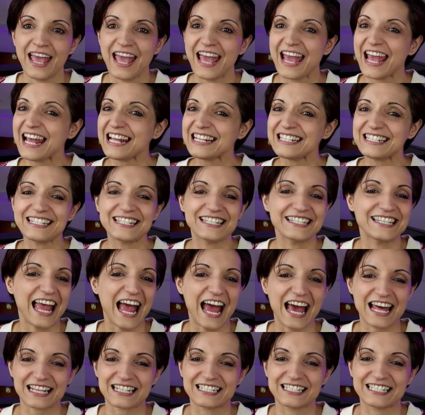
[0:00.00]
It's
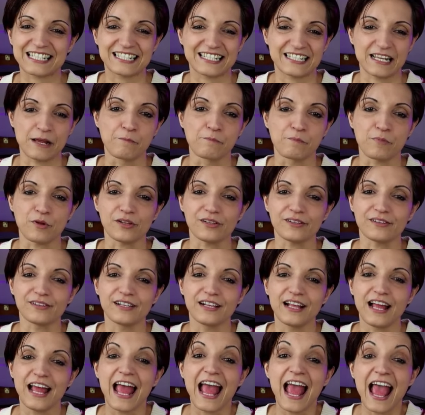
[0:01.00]
that simple.
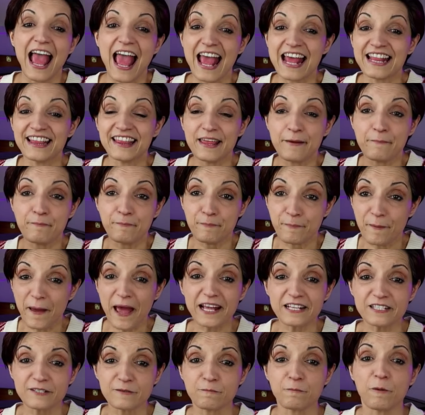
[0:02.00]
And the
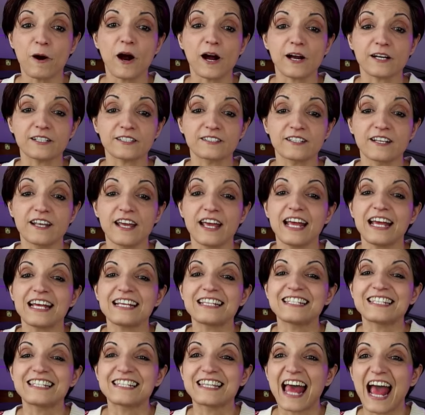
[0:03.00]
best part
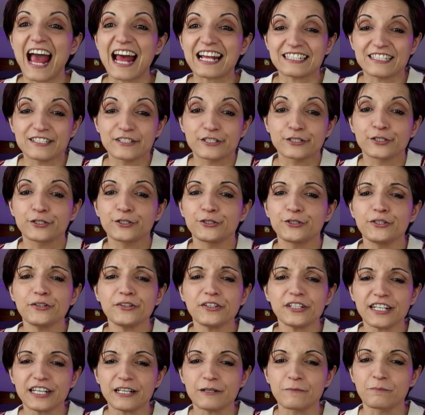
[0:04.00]
is that
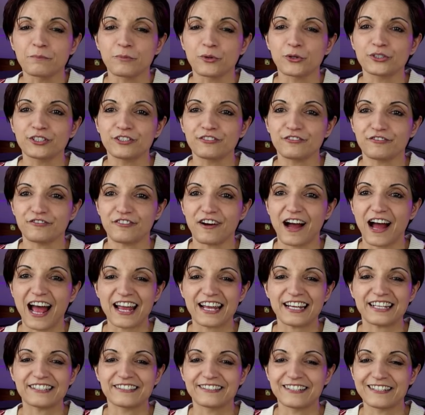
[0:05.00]
you can
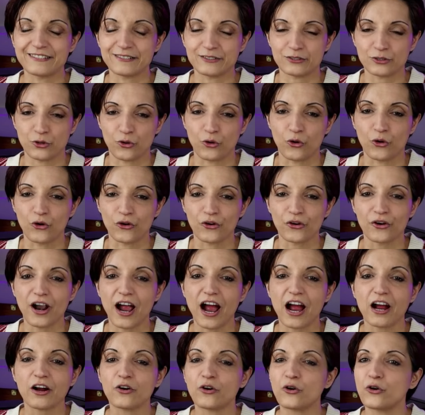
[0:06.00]
modify the score
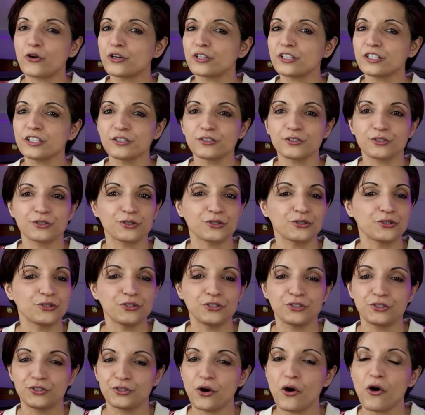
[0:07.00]
according to
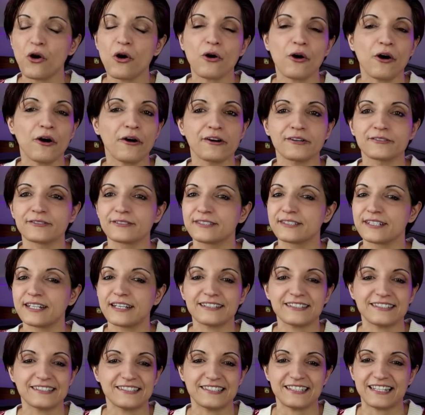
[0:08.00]
your
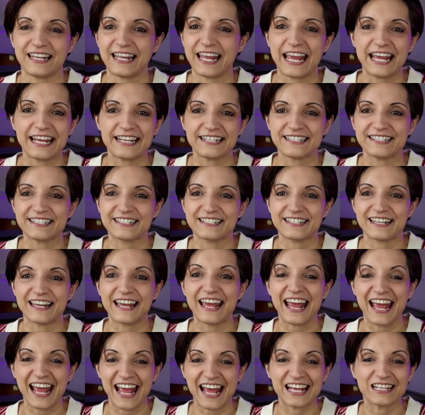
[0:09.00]
own taste
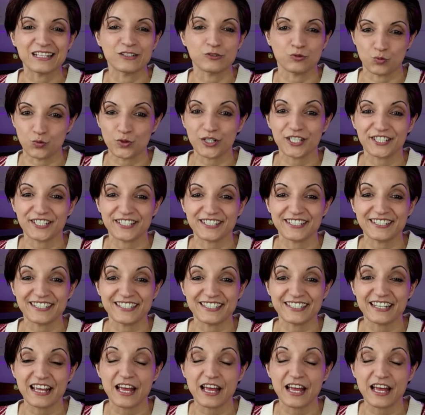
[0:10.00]
and wishes,